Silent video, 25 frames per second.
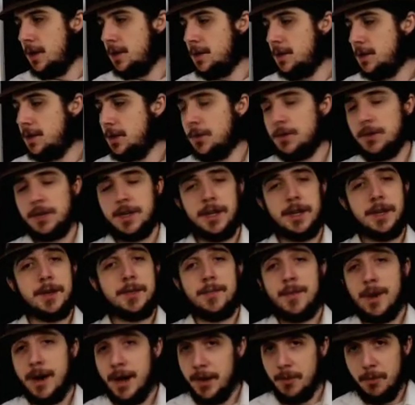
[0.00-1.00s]
Don't take
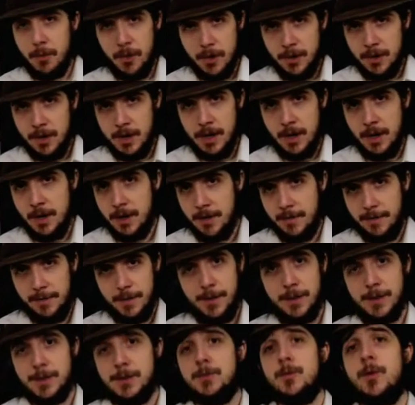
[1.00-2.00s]
my word
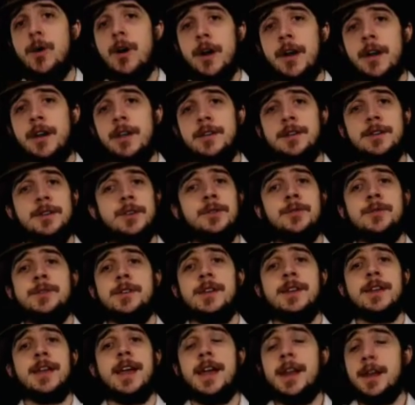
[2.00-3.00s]
for this wine, don't
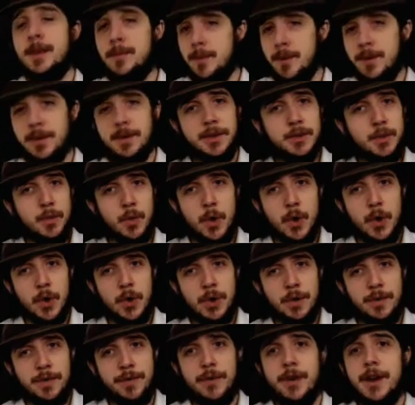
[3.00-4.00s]
take anybody's
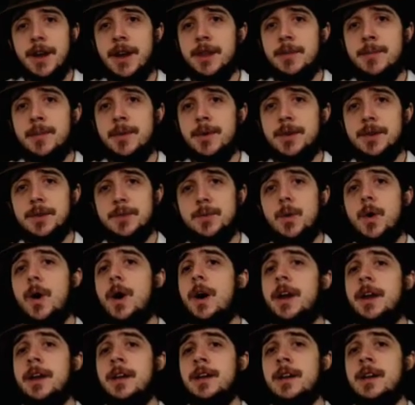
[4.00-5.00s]
word for anybody's
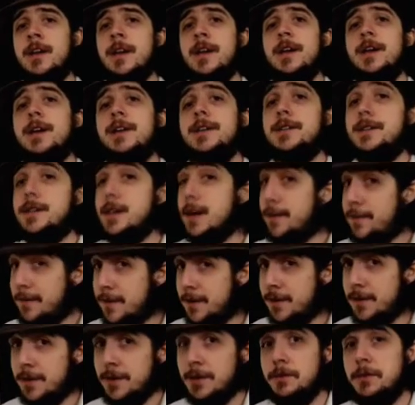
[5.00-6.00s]
wine.
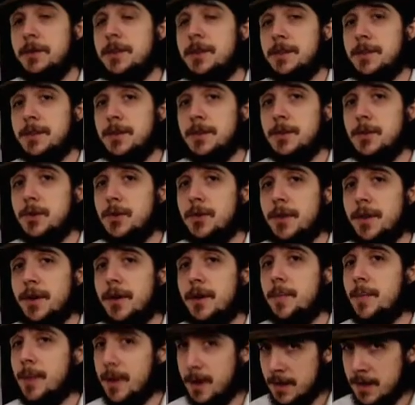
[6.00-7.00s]
Definitely listen to
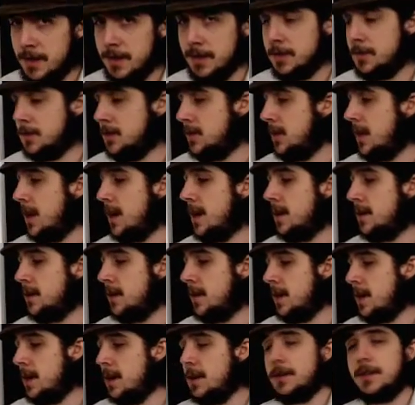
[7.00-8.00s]
their opinions
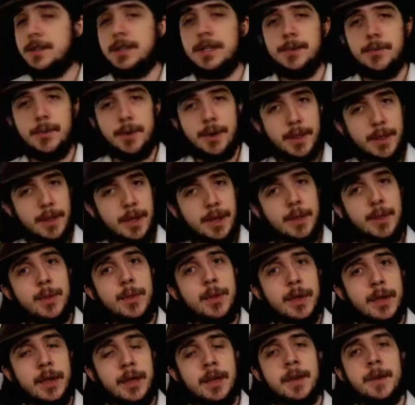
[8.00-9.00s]
and see what they
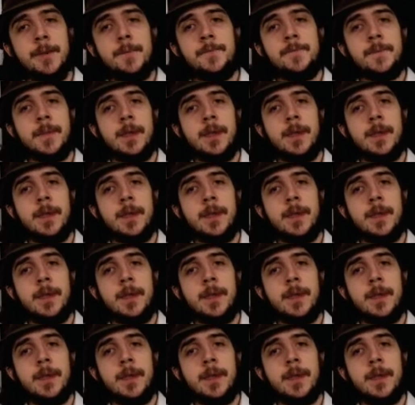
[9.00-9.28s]
think.